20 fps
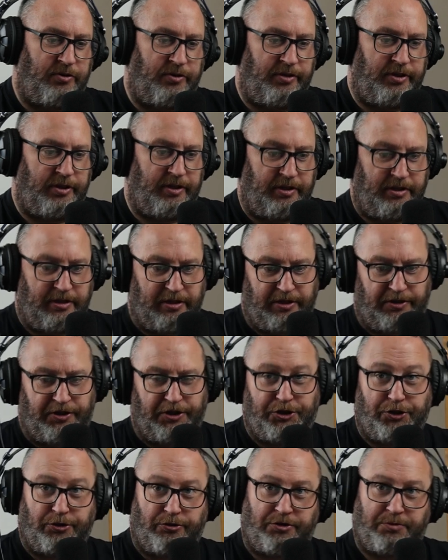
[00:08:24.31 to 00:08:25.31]
and the
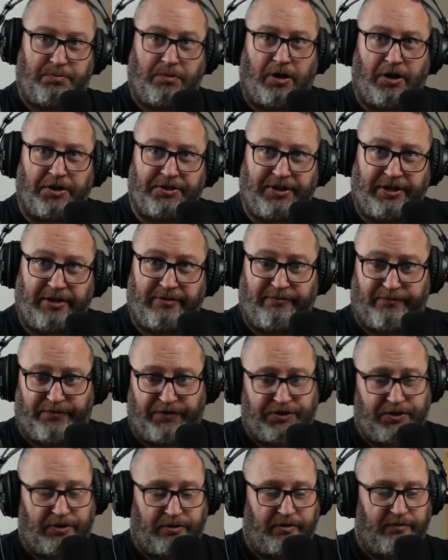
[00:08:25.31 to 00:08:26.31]
George Martin of
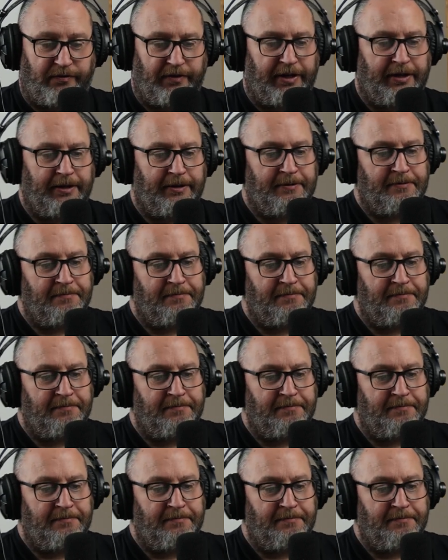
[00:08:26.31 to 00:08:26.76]
photography.